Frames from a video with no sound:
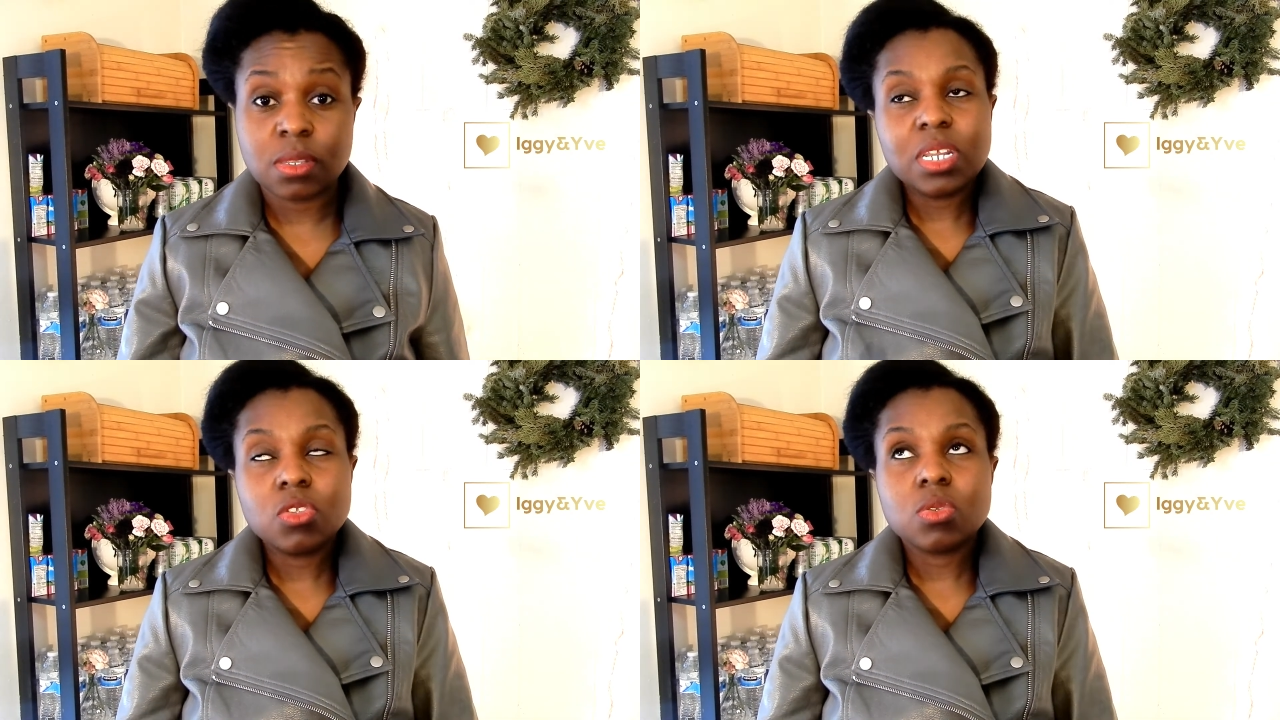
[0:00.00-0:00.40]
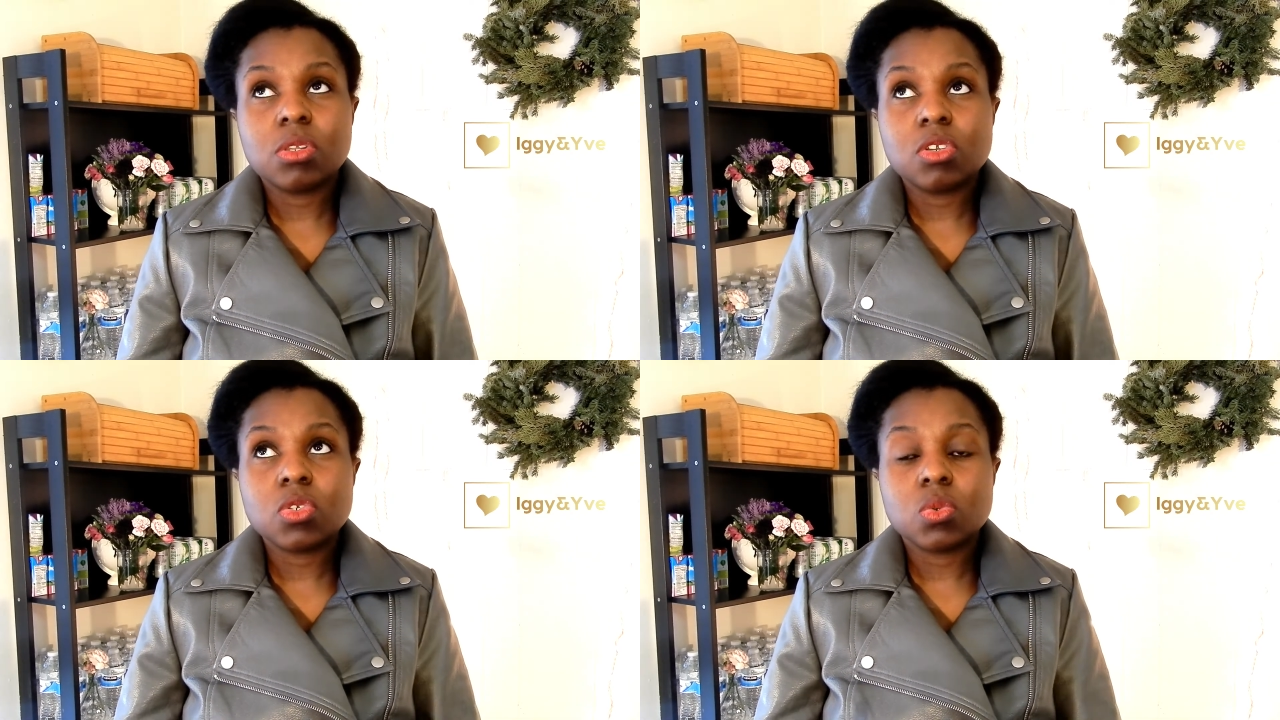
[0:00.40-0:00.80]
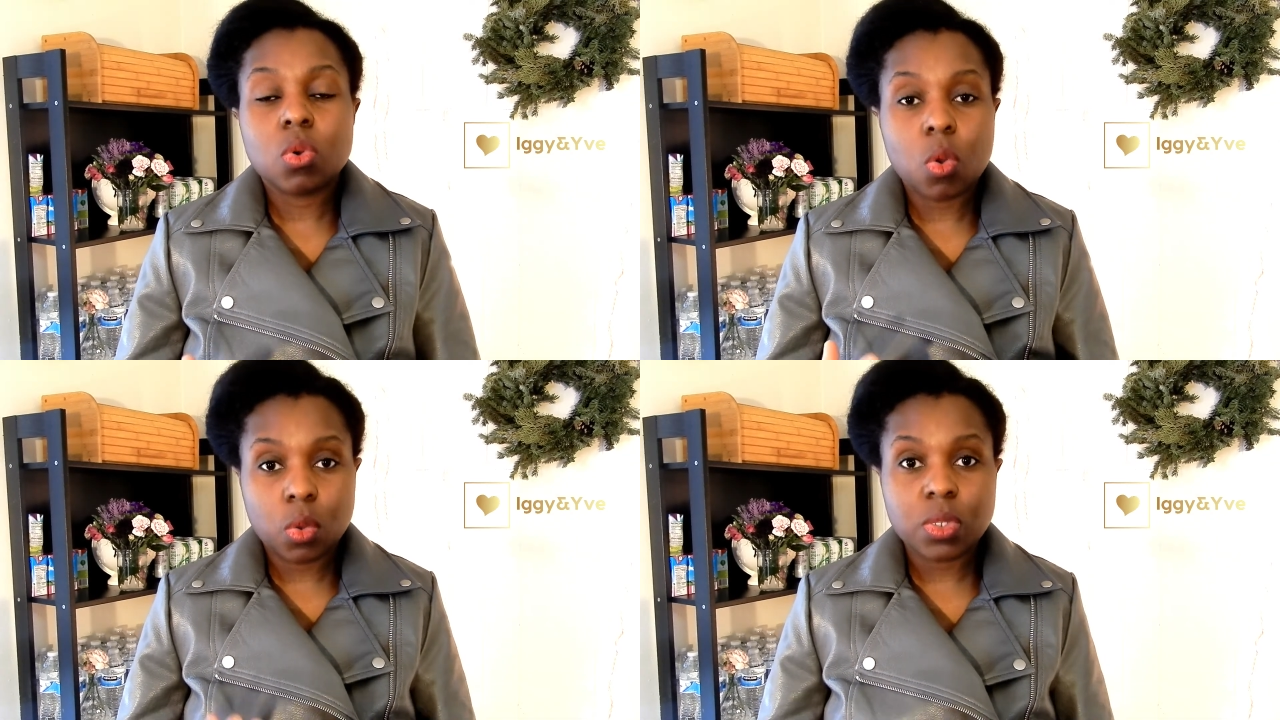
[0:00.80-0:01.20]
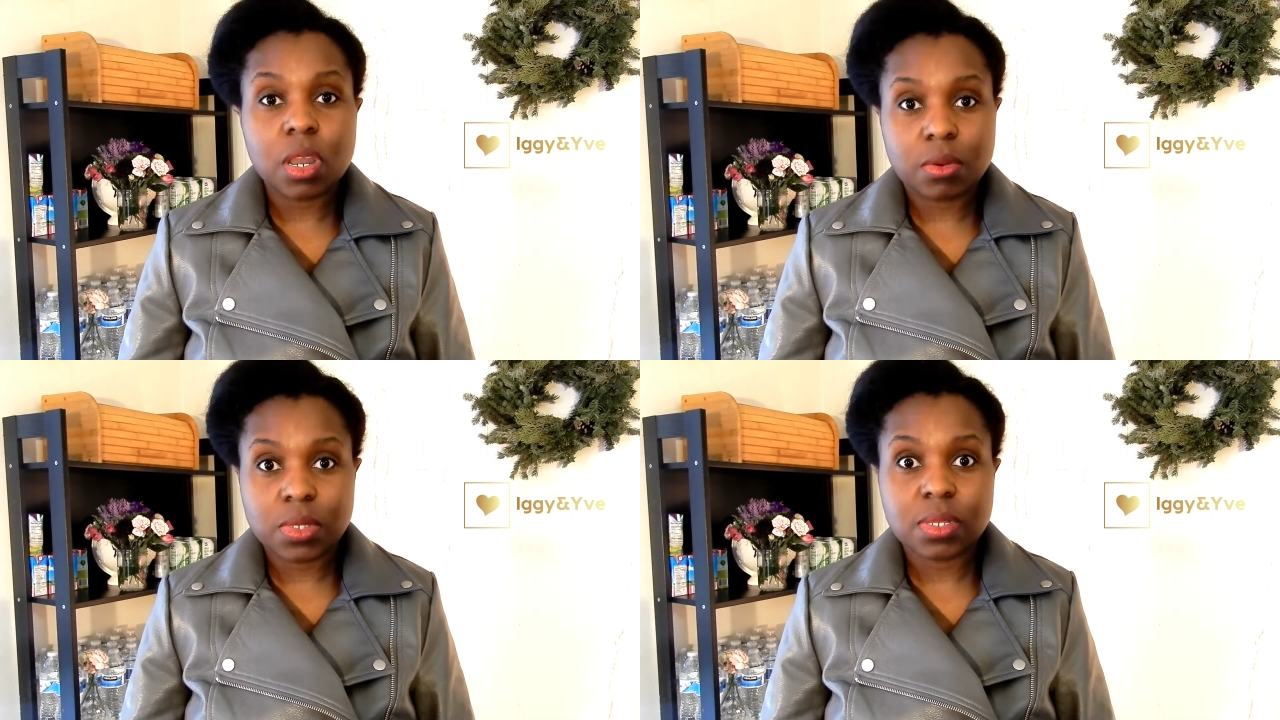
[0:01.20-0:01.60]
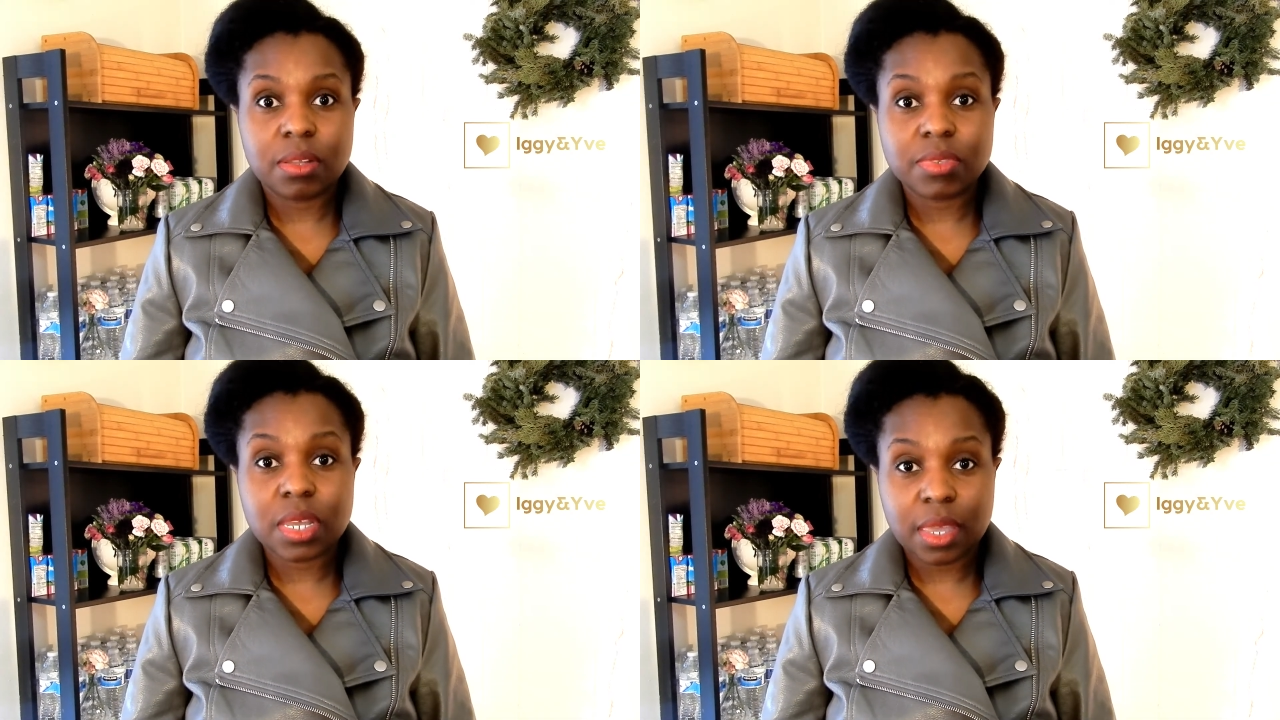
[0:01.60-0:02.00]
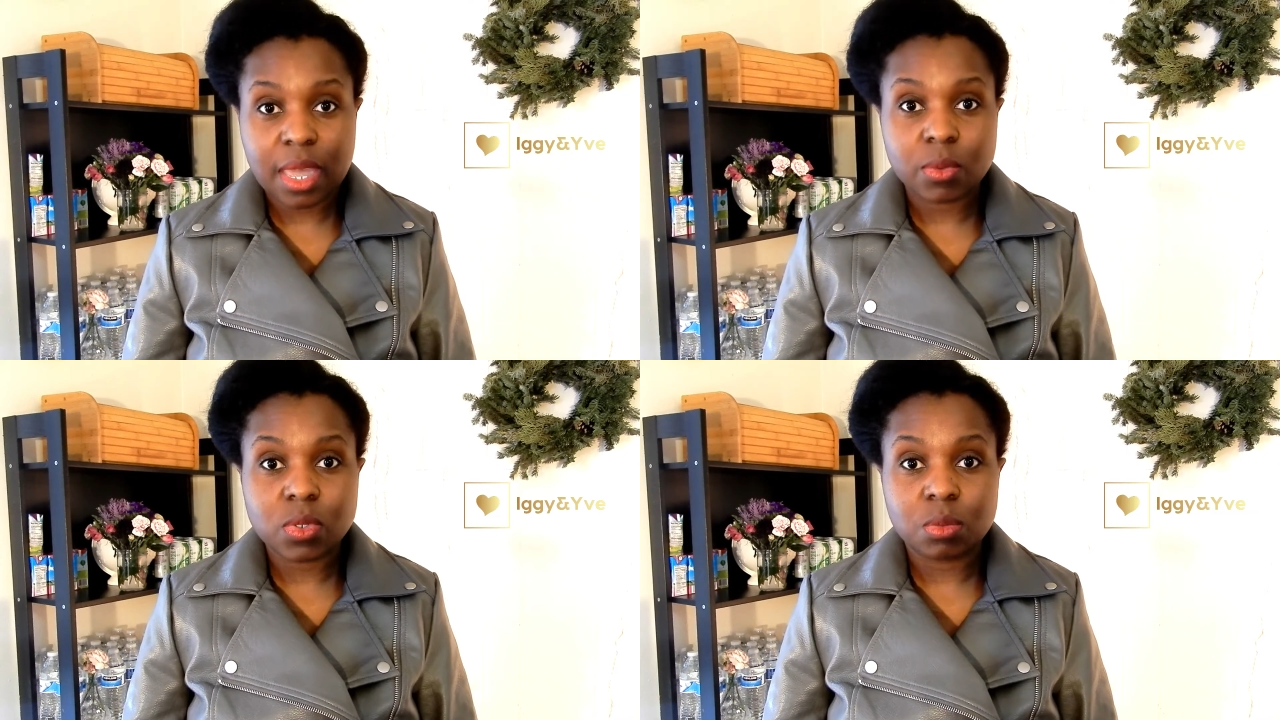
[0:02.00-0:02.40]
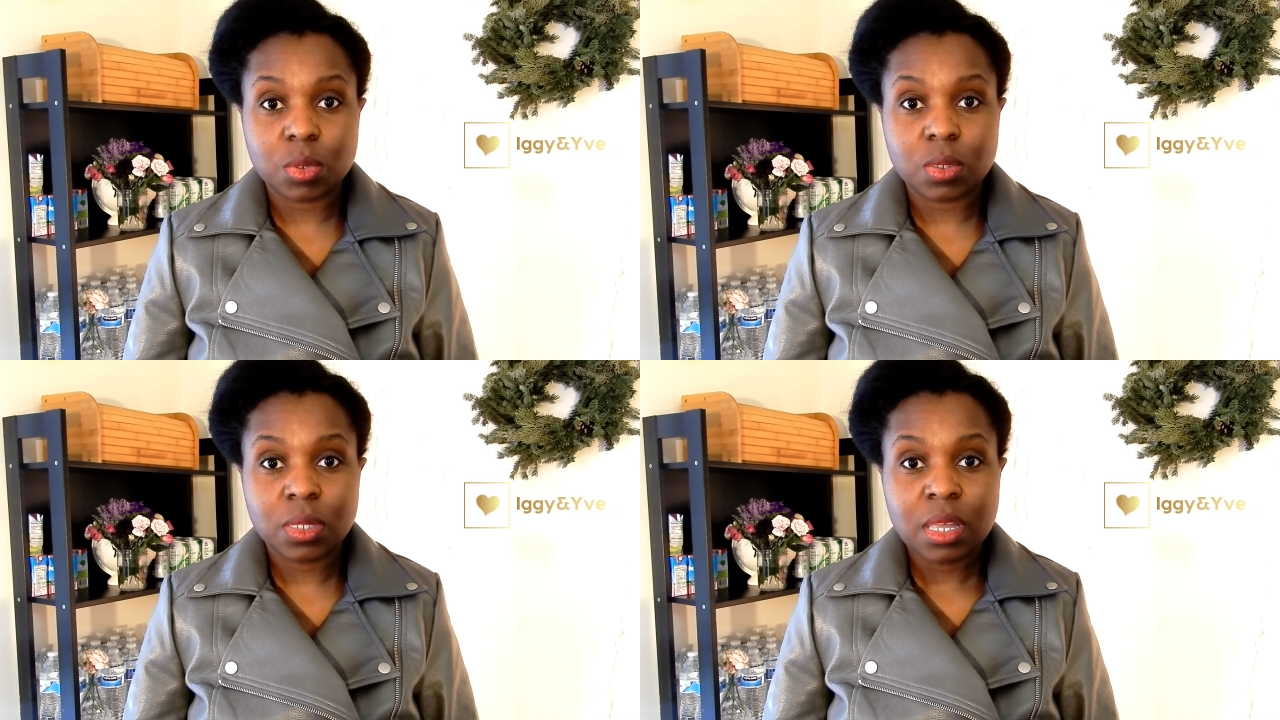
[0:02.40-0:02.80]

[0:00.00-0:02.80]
We need to learn to hold ourselves accountable.